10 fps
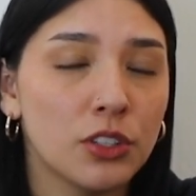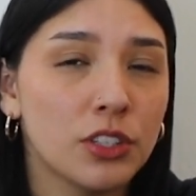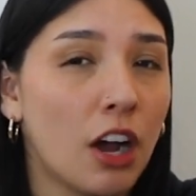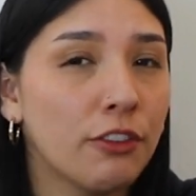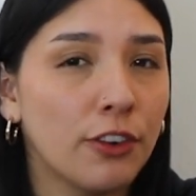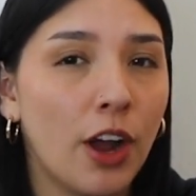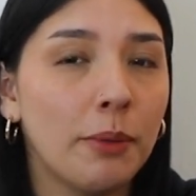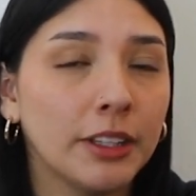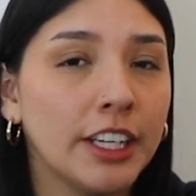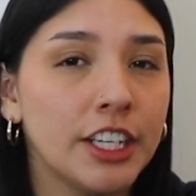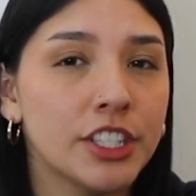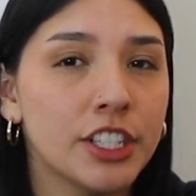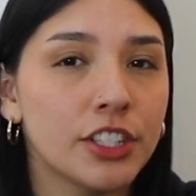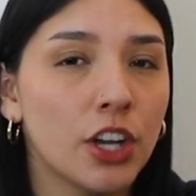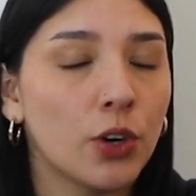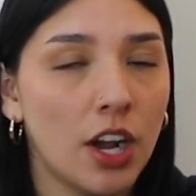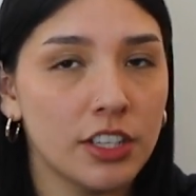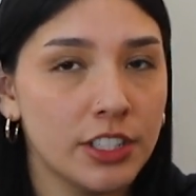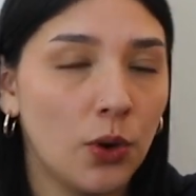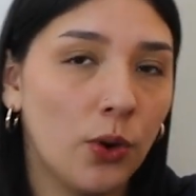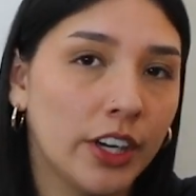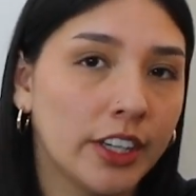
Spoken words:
software applications across the org.